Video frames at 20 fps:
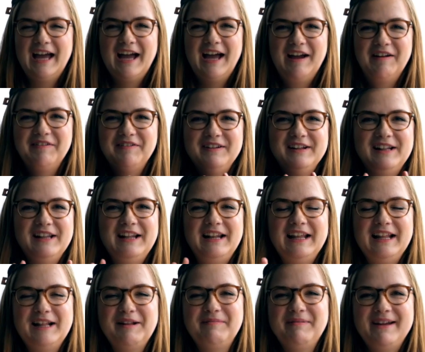I feel a
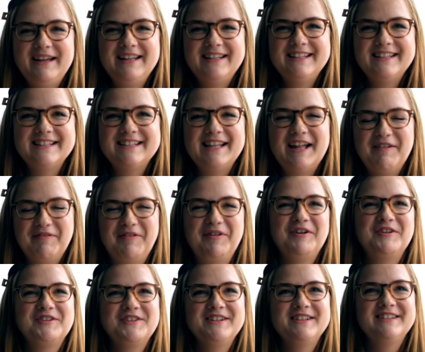little bit
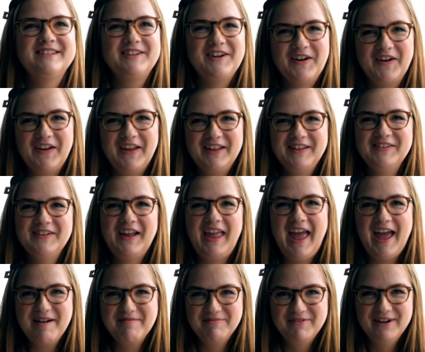self-conscious talking to a
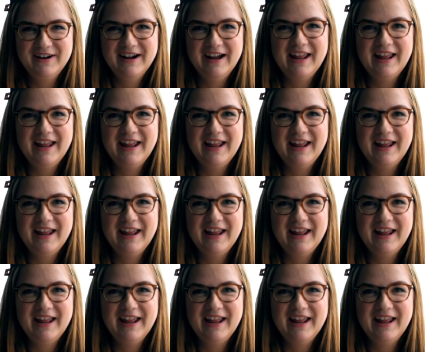camera